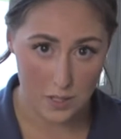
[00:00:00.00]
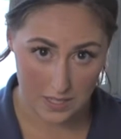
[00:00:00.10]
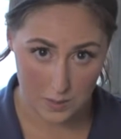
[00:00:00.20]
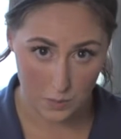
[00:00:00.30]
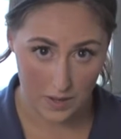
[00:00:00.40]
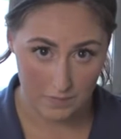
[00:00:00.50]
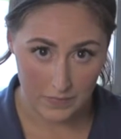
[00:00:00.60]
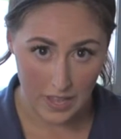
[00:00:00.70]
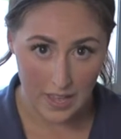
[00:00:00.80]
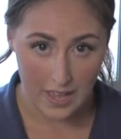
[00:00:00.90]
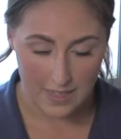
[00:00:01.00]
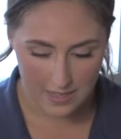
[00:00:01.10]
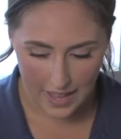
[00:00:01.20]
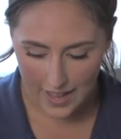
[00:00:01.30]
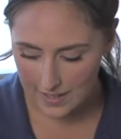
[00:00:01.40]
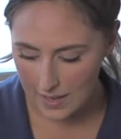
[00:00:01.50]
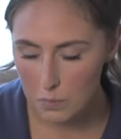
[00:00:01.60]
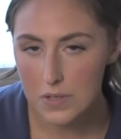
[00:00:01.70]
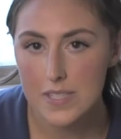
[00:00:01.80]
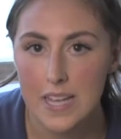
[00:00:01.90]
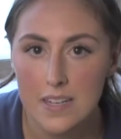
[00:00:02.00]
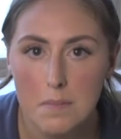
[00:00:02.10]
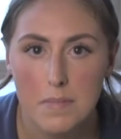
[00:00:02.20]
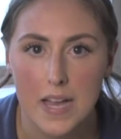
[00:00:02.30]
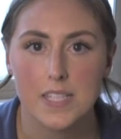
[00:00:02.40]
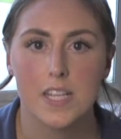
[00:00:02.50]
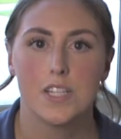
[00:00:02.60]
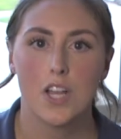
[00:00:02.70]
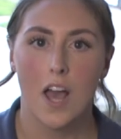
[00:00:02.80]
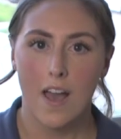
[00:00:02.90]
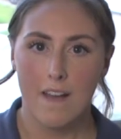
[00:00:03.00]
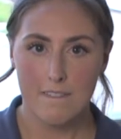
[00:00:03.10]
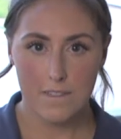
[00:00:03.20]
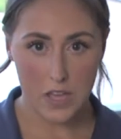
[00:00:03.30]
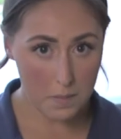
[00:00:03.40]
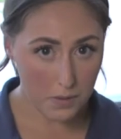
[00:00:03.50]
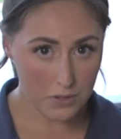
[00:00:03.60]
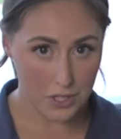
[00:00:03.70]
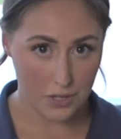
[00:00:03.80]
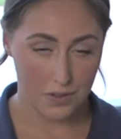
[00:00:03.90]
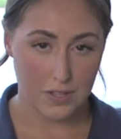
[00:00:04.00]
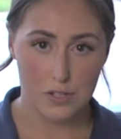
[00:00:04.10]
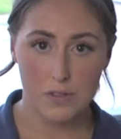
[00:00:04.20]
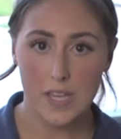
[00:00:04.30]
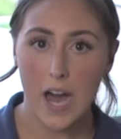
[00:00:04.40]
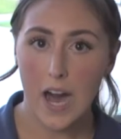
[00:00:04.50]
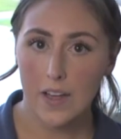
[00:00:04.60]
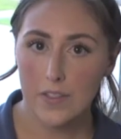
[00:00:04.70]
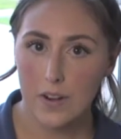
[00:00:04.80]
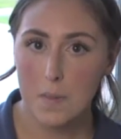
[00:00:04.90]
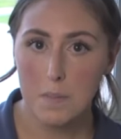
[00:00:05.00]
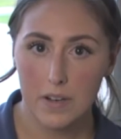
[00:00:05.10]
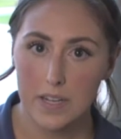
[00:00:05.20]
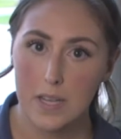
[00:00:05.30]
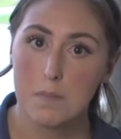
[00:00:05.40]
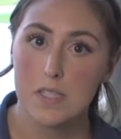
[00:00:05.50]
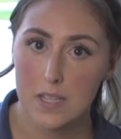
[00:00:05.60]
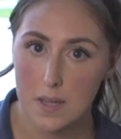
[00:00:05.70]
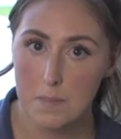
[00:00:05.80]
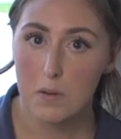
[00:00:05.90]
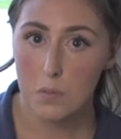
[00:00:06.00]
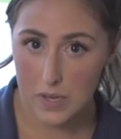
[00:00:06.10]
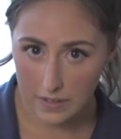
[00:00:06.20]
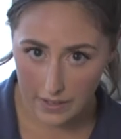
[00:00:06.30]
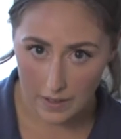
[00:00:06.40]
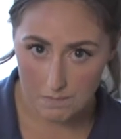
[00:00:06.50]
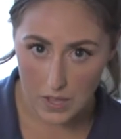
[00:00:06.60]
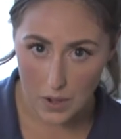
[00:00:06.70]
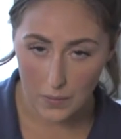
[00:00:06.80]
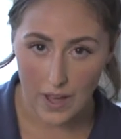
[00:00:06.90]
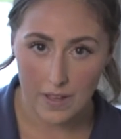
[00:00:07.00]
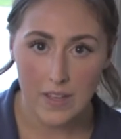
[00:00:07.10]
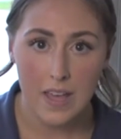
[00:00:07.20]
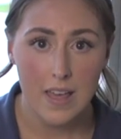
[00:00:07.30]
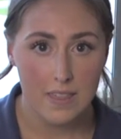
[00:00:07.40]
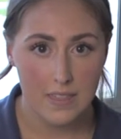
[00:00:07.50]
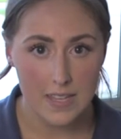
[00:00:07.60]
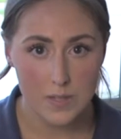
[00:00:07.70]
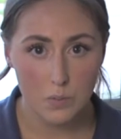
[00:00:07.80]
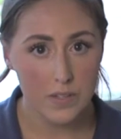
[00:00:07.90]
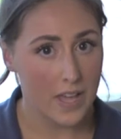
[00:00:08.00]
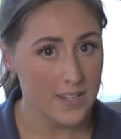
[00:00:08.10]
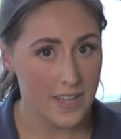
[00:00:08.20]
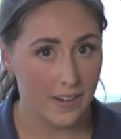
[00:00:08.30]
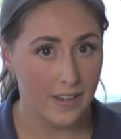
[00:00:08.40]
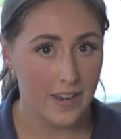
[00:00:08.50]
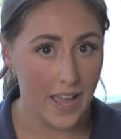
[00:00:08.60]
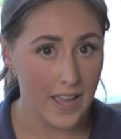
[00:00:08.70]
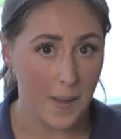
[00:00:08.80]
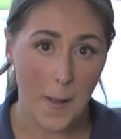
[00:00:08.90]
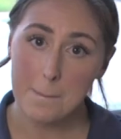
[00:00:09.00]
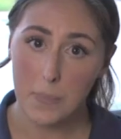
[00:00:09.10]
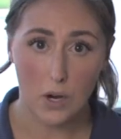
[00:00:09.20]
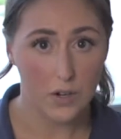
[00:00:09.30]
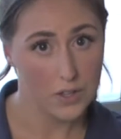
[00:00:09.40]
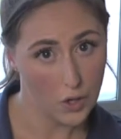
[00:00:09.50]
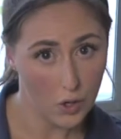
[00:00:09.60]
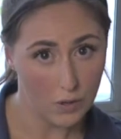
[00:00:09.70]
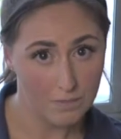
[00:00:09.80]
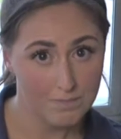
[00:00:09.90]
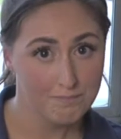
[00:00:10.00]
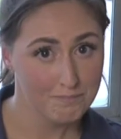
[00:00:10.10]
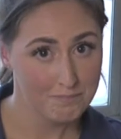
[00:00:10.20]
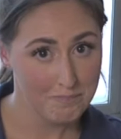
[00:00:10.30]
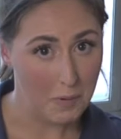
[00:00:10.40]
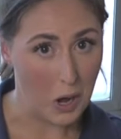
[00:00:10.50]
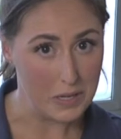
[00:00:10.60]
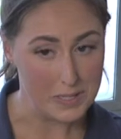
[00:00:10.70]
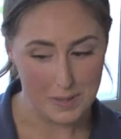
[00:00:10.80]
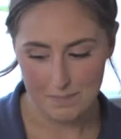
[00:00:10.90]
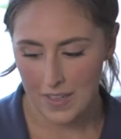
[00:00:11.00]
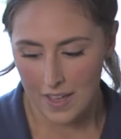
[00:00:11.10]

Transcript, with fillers: to this one, and then it will send a message via Bluetooth to the other Millenium Slim Relay. Okay? This will then tell it, hey, ball in the hole. Awesome.